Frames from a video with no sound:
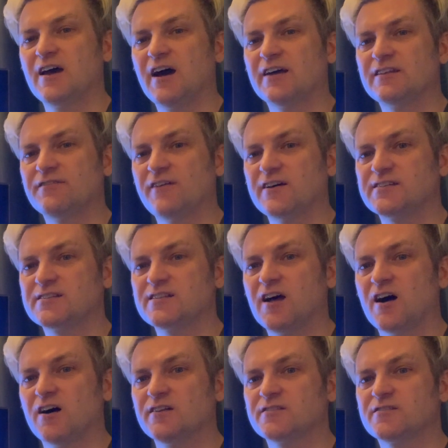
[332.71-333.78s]
And if I
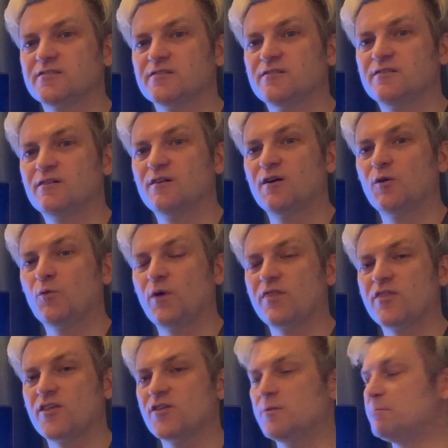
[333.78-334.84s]
start with
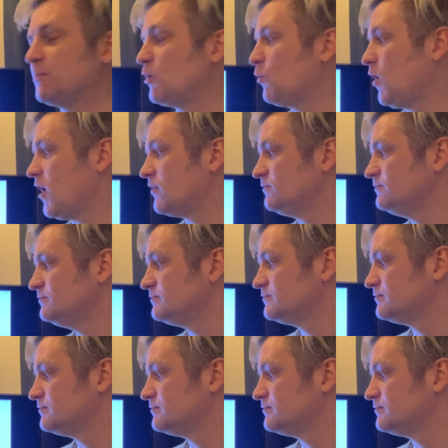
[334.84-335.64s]
the number 1,